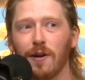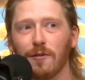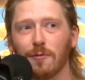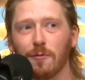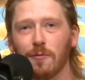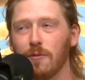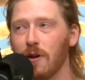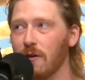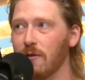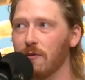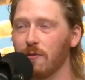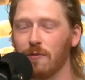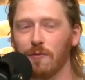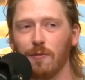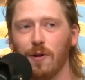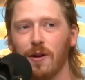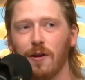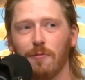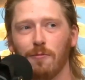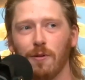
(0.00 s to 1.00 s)
next
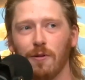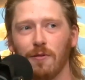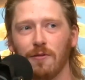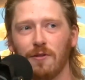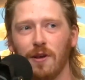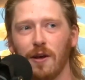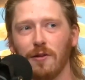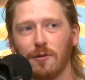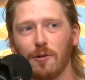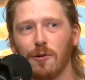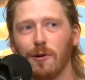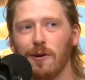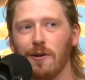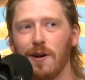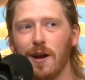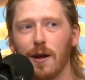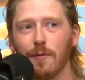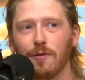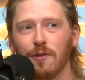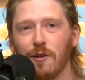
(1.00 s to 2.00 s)
week when Sally's doing her
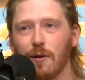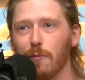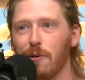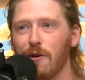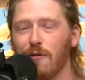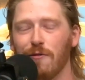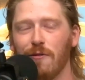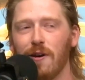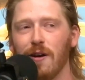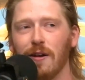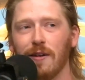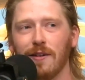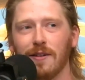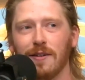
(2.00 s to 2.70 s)
game? She's gonna bring a friend.